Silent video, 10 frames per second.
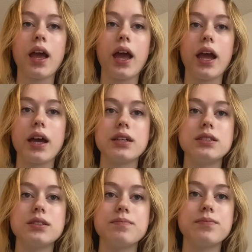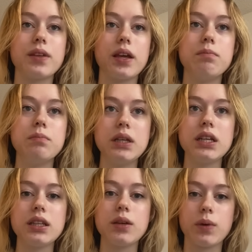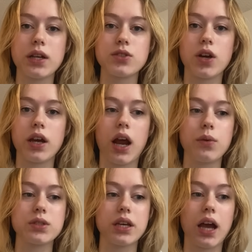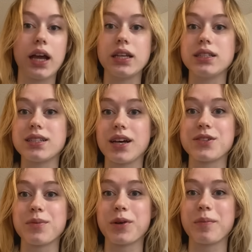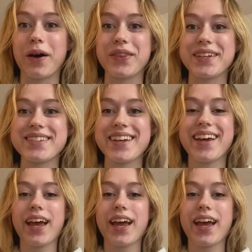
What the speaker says: and immediately when I saw it, I was like, I need to tell someone about this.